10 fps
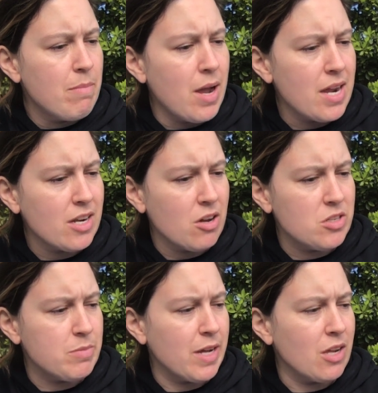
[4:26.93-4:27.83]
Pine
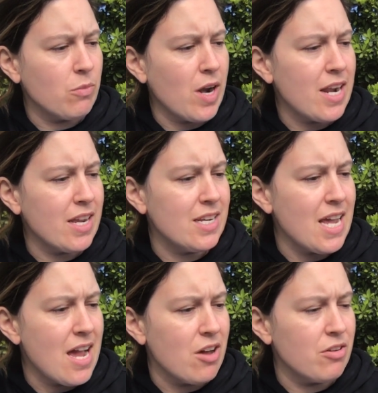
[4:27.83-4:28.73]
cones began raining
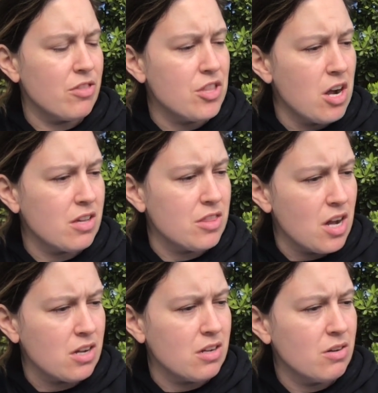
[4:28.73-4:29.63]
down. Thunk,
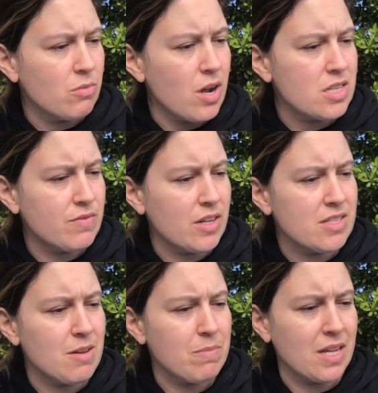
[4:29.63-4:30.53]
thunk. Roz felt
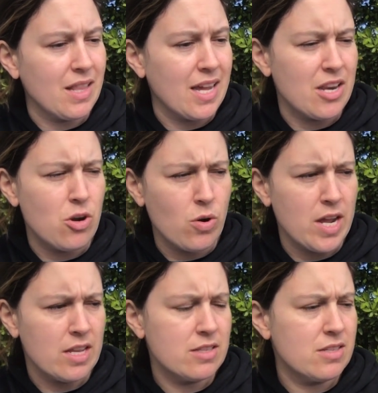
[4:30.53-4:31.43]
something like
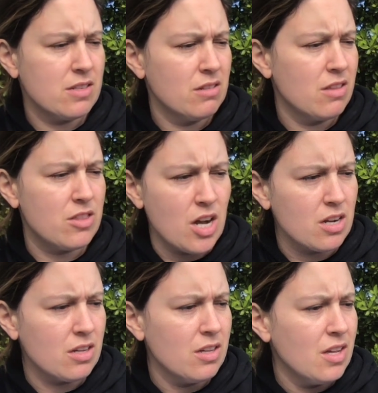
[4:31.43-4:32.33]
annoyance.
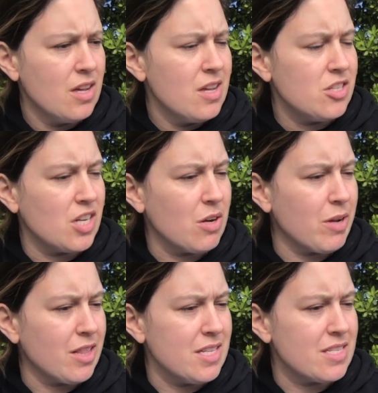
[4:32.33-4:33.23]
Thunk. She
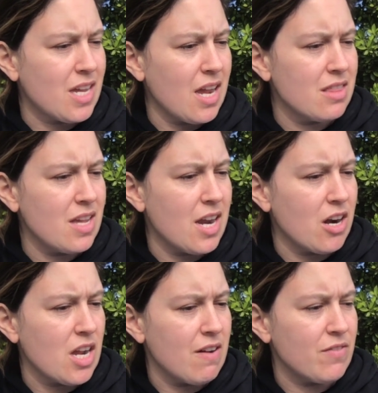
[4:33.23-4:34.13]
quickly scanned the
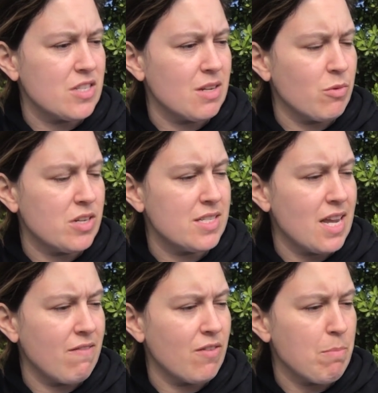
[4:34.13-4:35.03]
area for somewhere
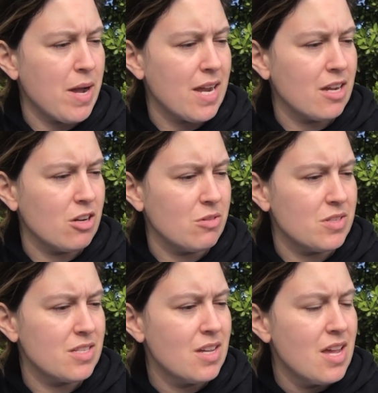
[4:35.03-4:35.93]
safe from pine
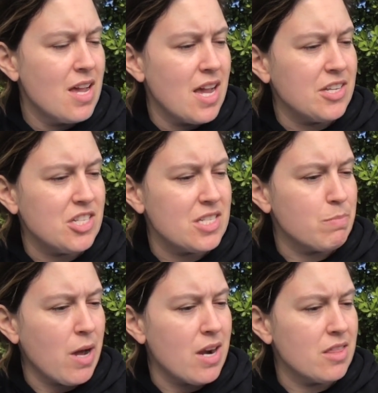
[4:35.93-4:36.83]
cones, and she
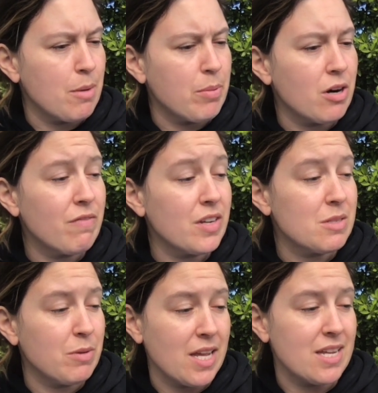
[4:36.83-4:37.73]
spotted the perfect
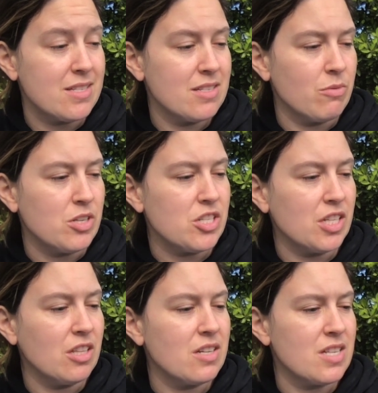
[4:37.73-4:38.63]
place when she
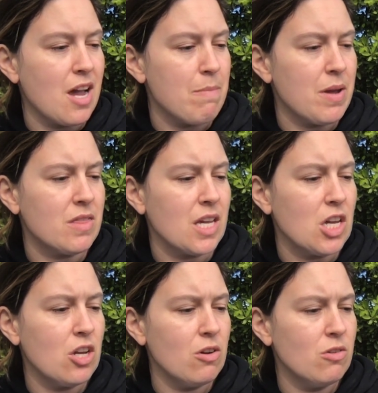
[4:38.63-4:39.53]
looked up at the
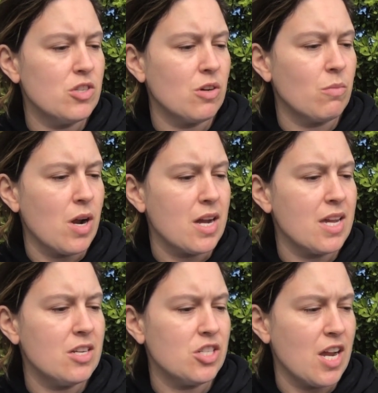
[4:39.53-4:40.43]
huge,
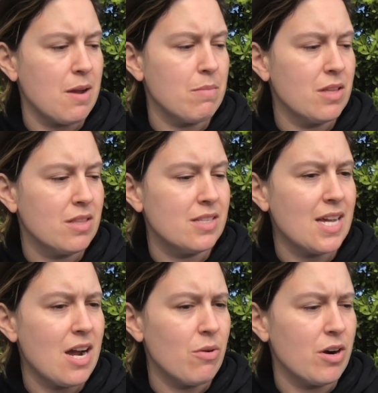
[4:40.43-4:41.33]
rocky shape that
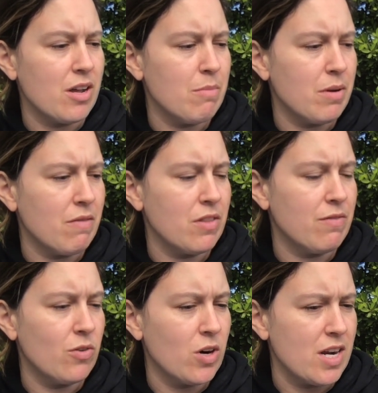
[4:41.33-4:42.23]
towered above the
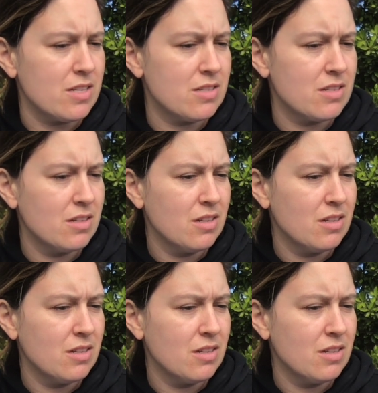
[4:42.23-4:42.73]
forest.